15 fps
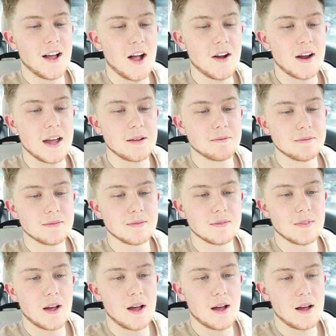All right.
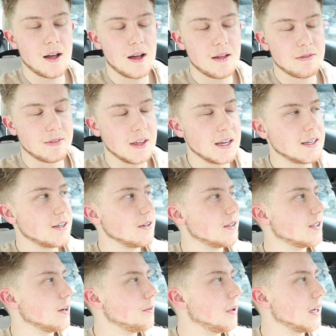Thank you
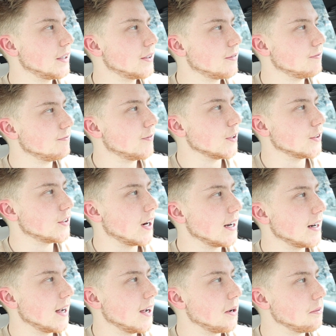so much for
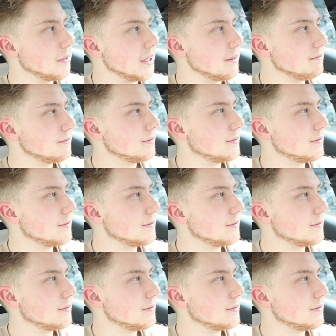trying to help me